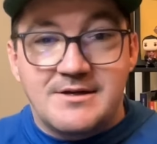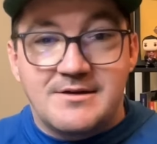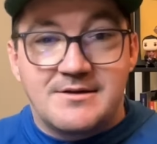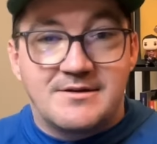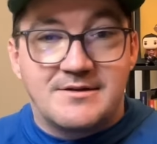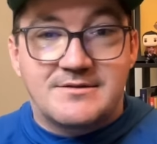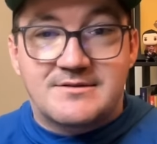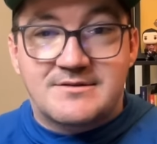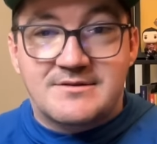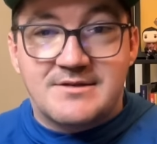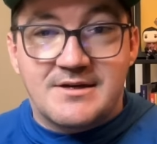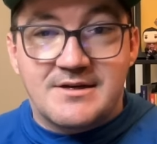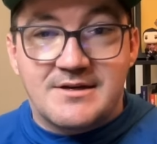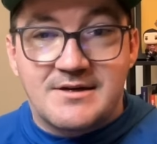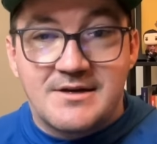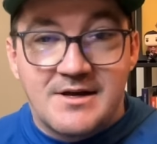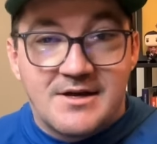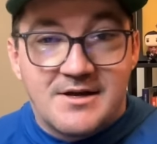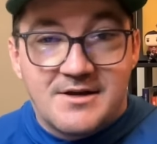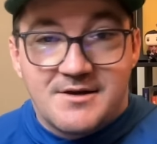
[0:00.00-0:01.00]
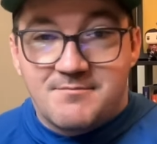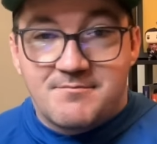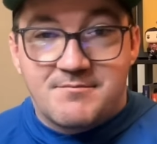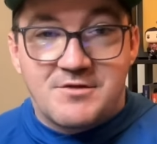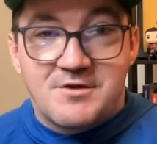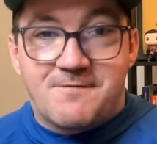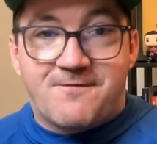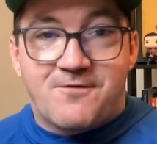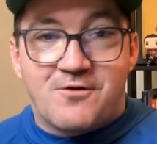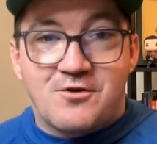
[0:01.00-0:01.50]
it's the
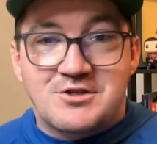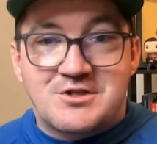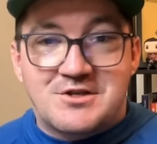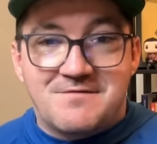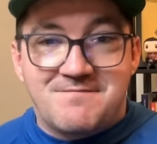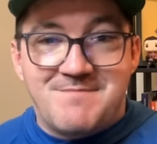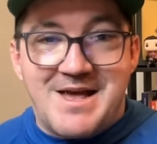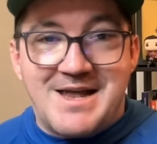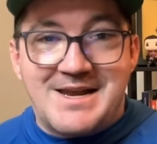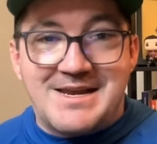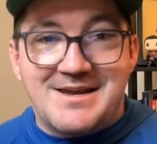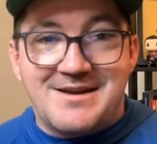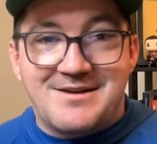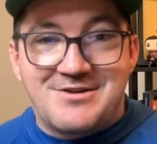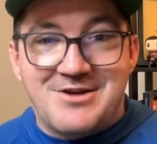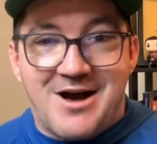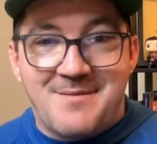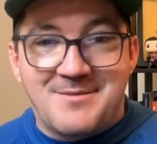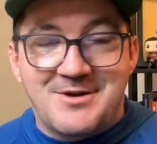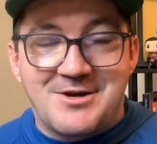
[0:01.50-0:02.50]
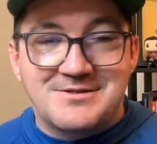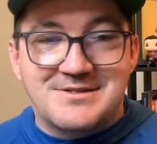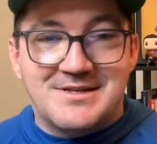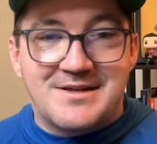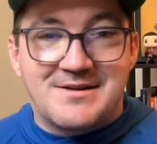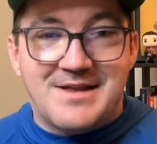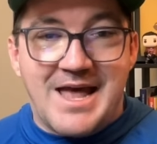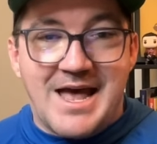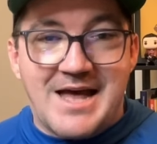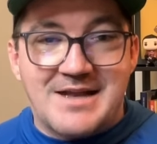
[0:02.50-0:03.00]
first of many dominoes
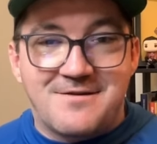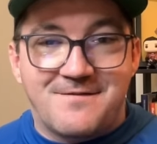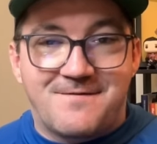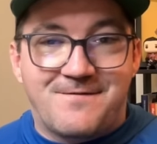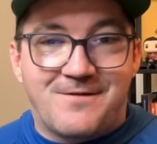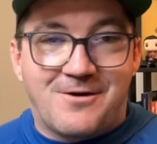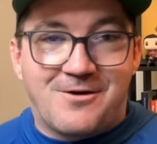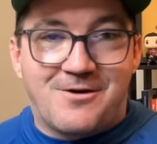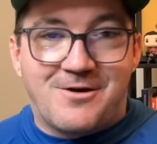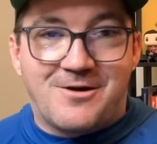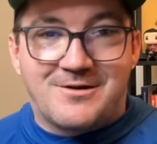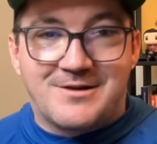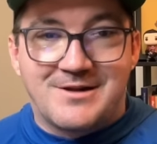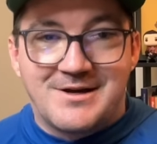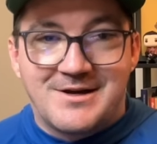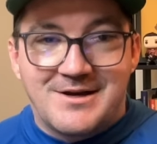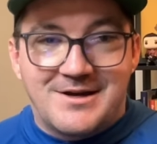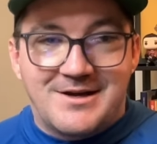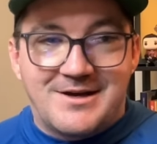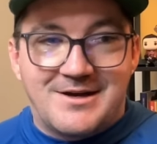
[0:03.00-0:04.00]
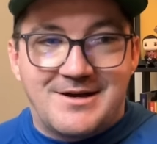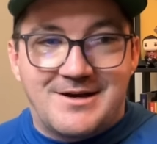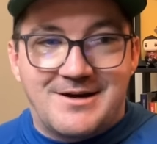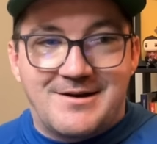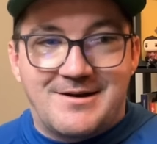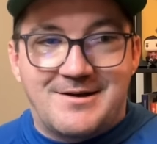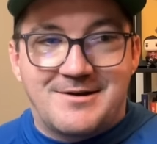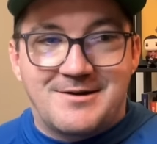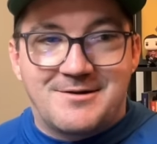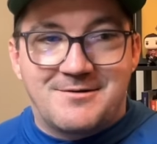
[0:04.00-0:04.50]
that had to fall
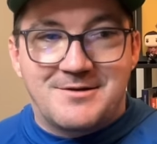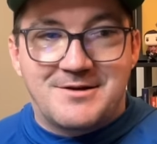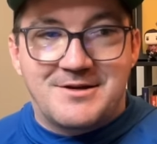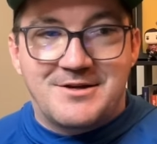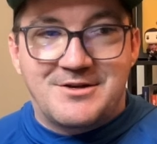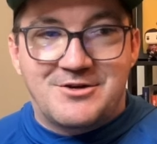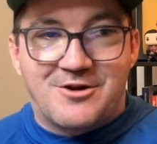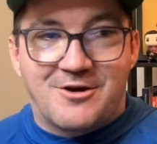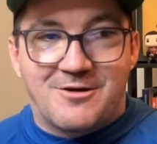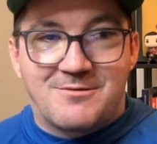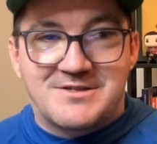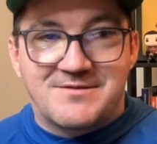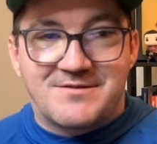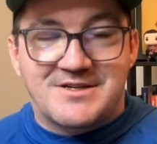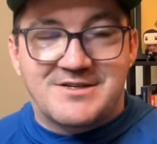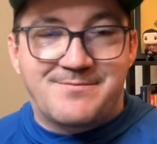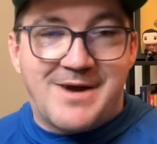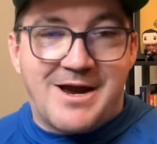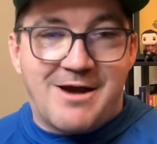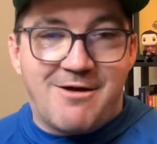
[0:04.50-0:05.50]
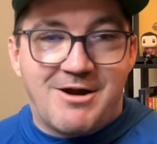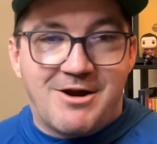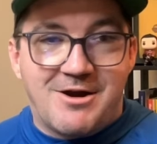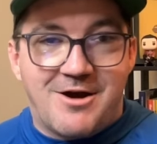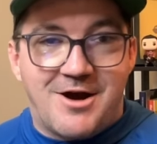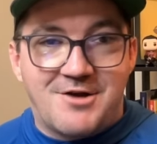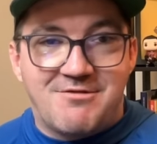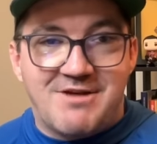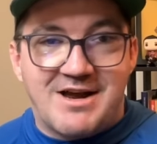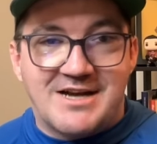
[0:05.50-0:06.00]
in terms of expiring
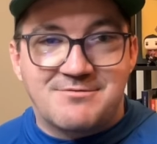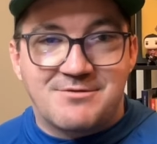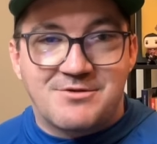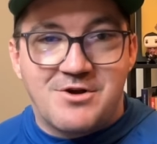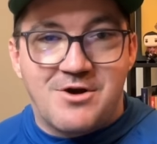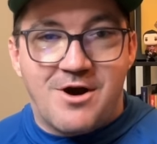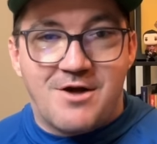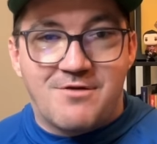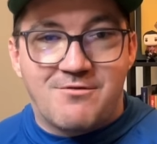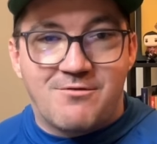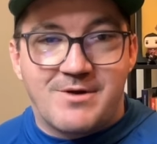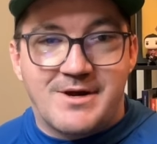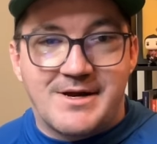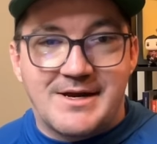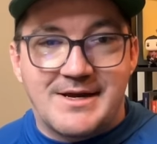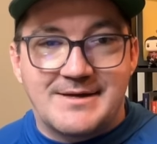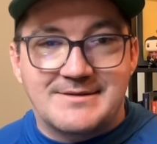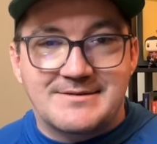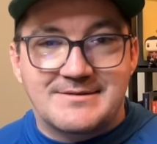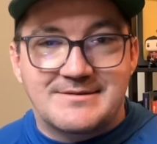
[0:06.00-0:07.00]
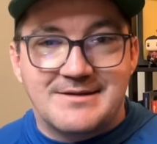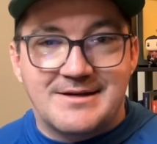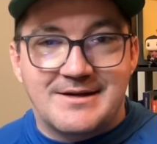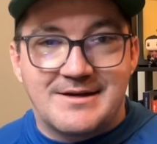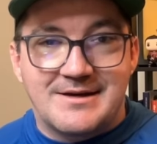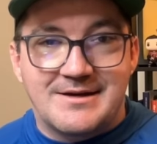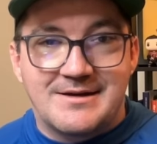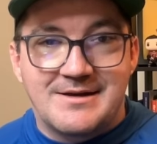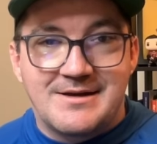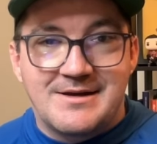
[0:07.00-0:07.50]
contracts with Conroy as
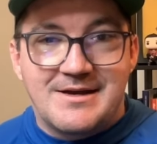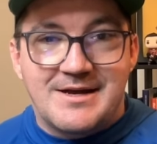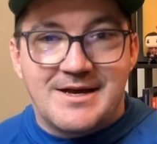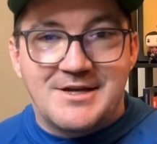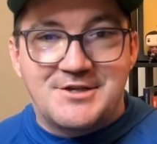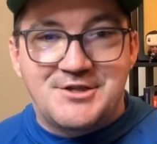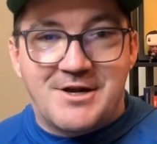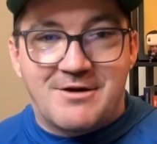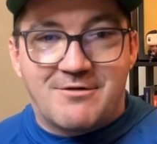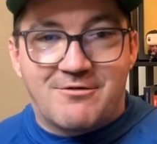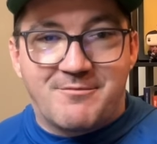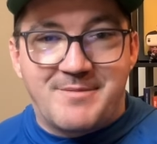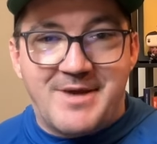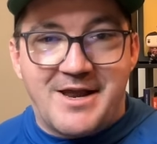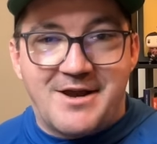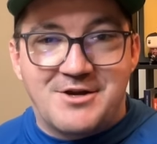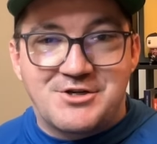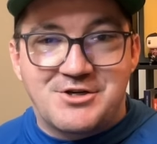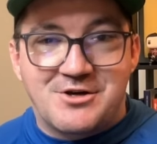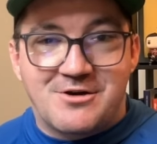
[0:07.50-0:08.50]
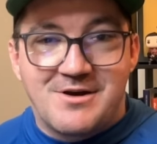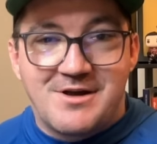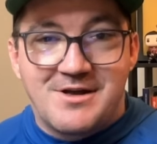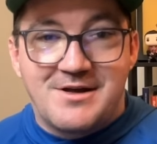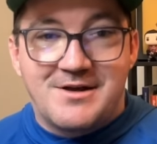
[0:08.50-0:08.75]
general manager.